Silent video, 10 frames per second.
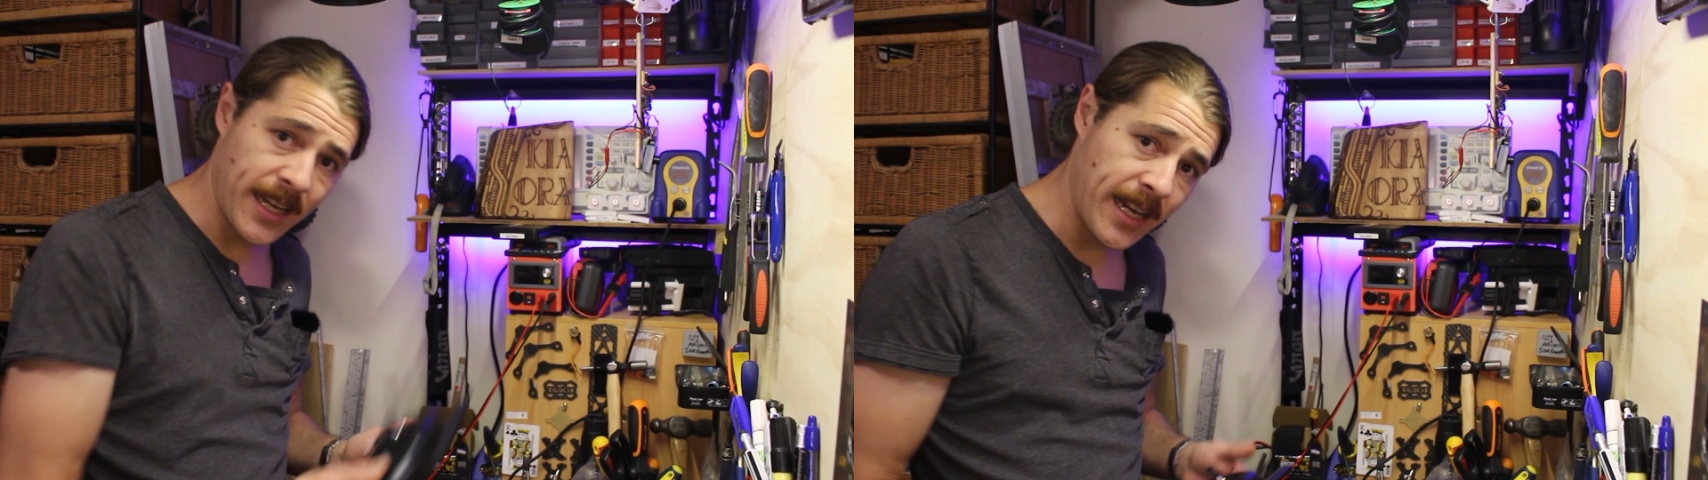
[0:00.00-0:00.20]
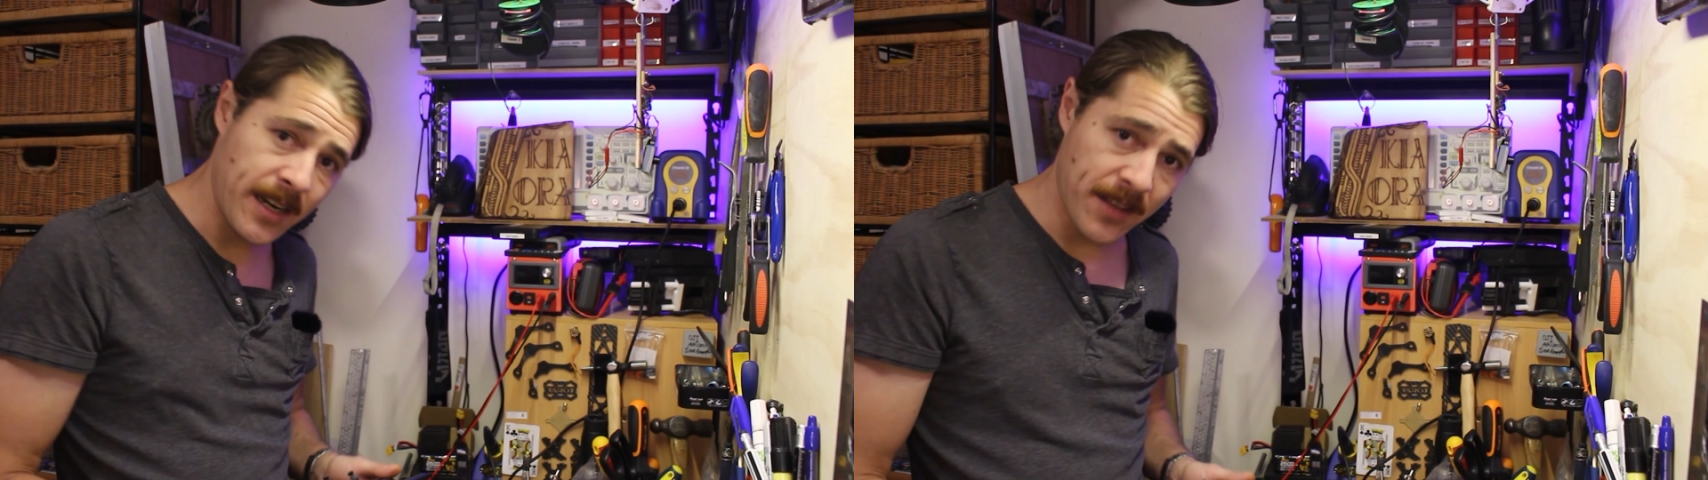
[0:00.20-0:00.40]

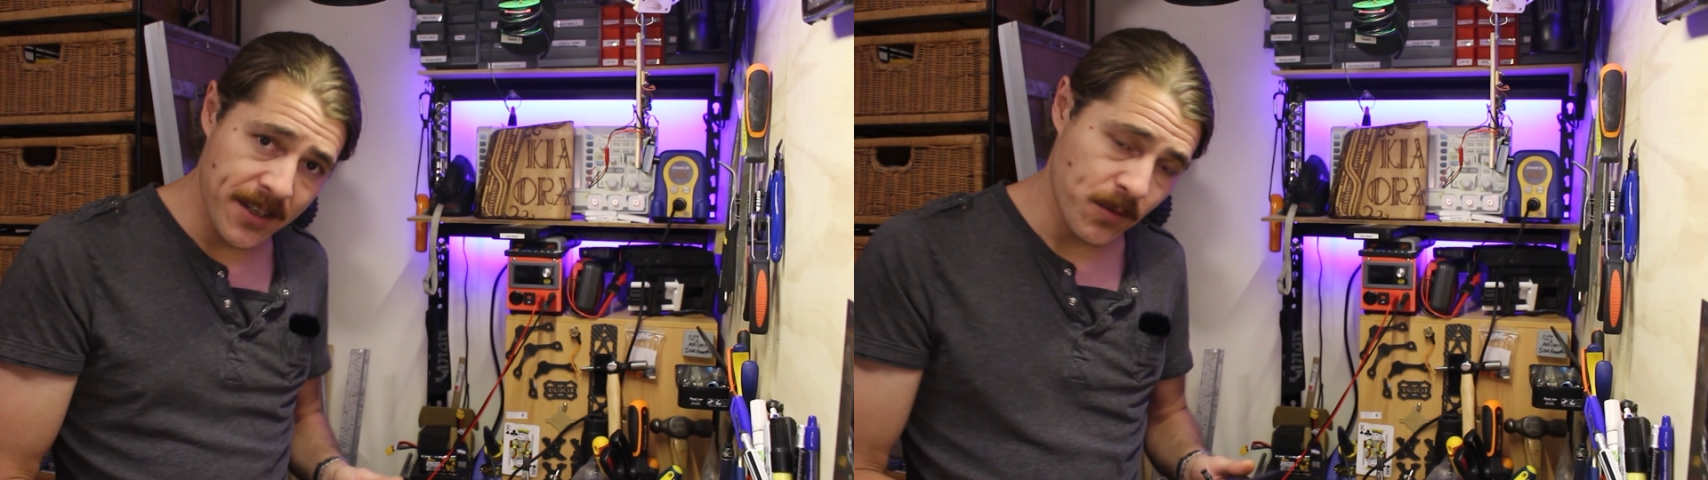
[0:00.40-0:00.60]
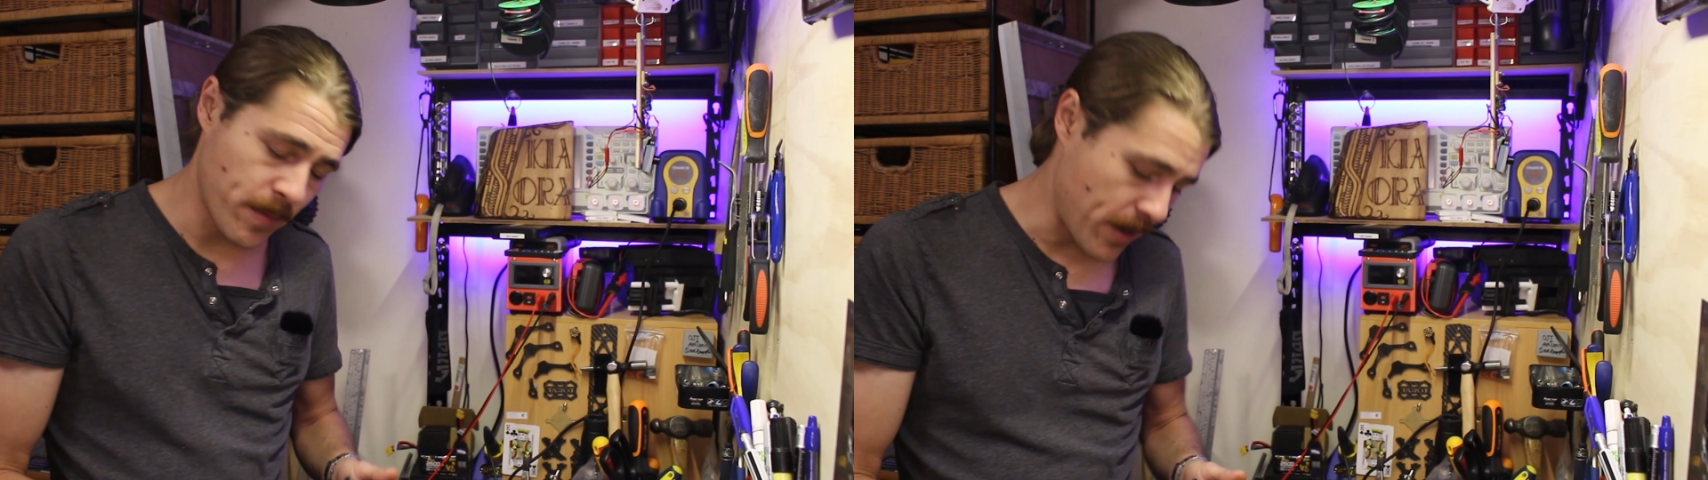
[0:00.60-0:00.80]
in
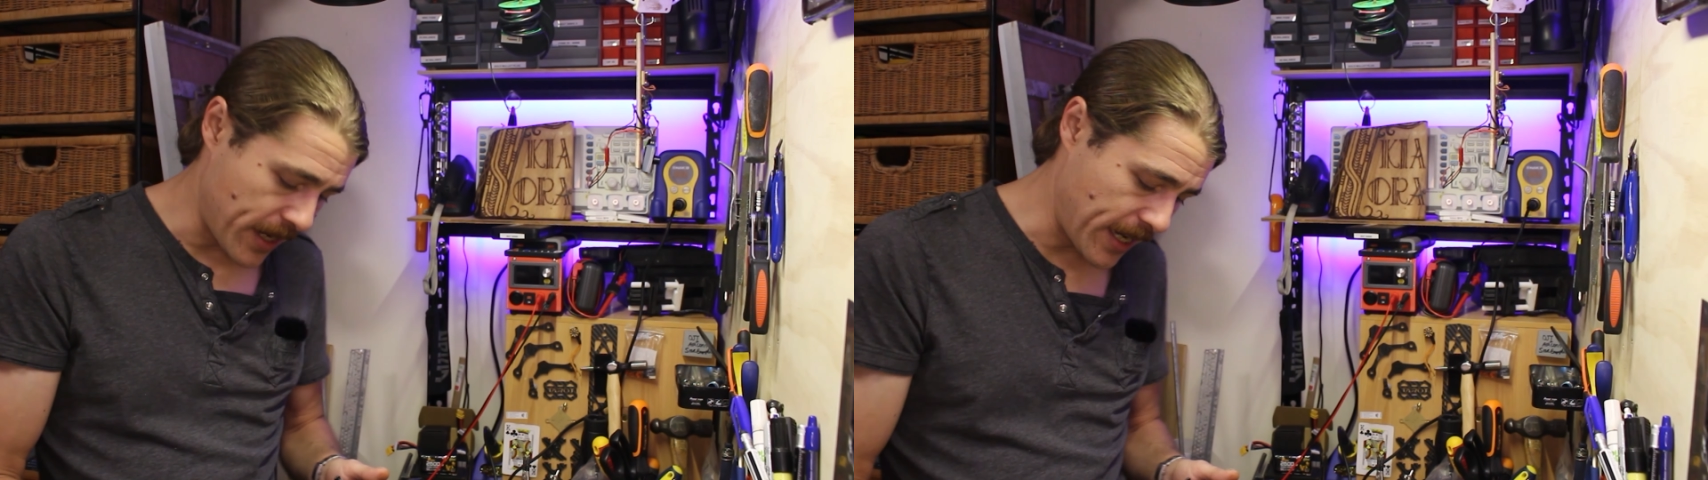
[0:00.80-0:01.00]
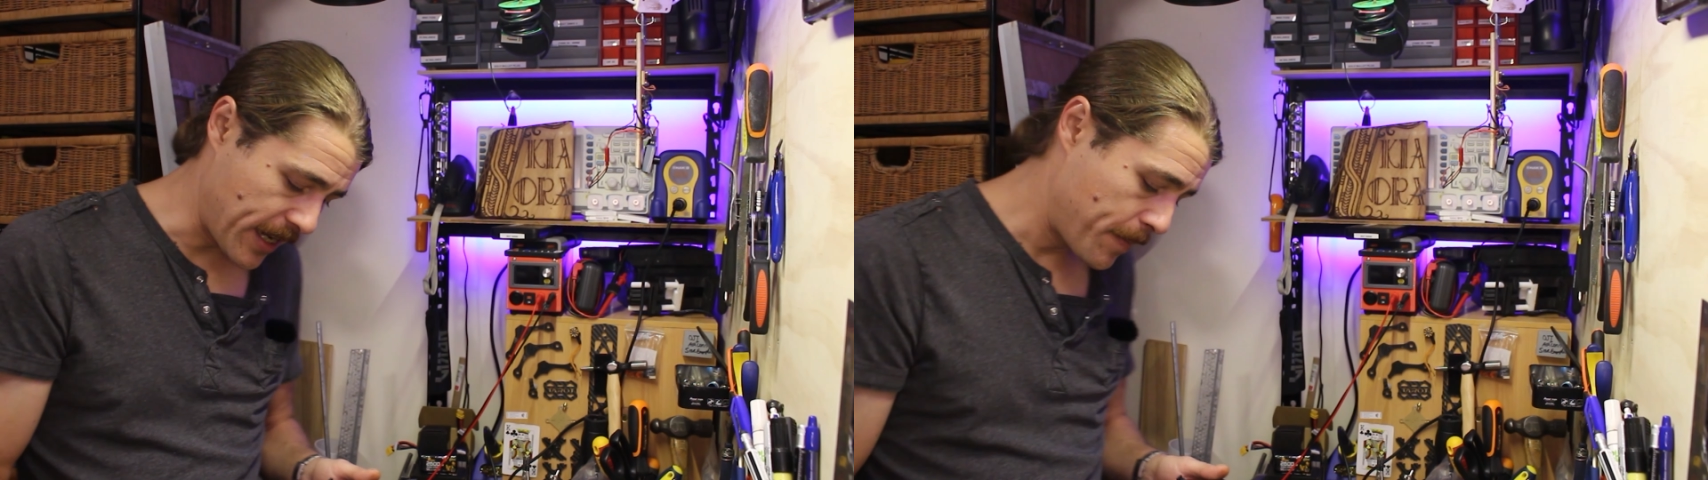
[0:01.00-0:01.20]
this remote
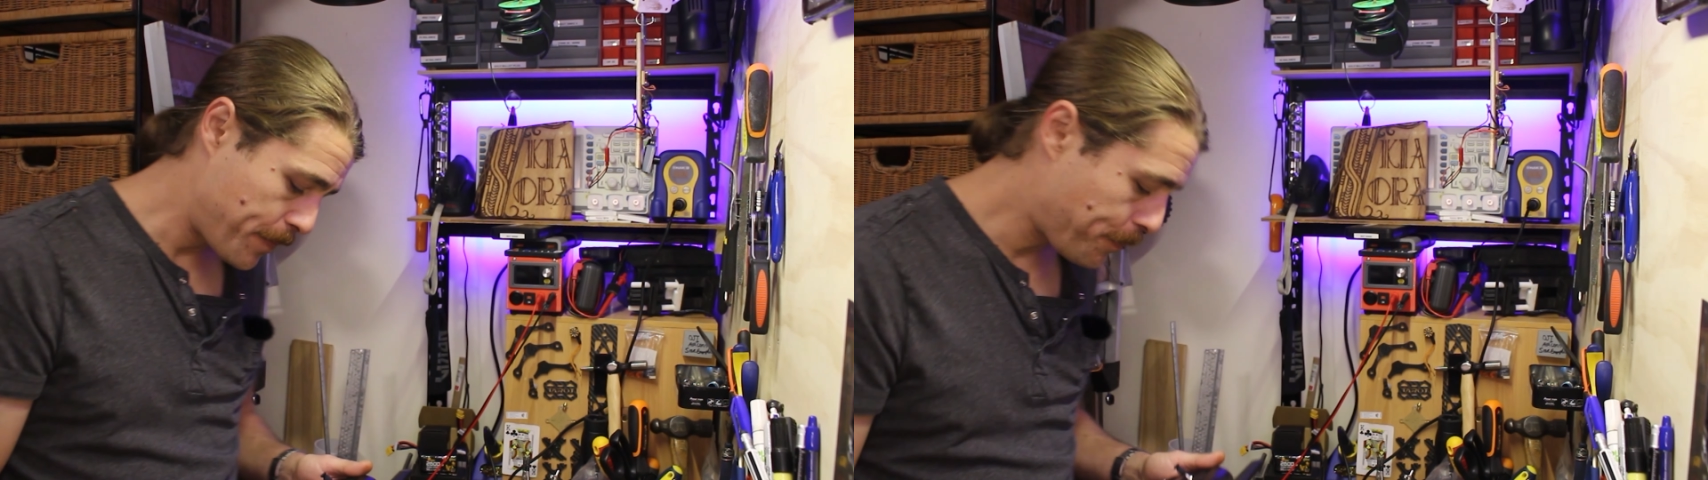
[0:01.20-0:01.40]
here,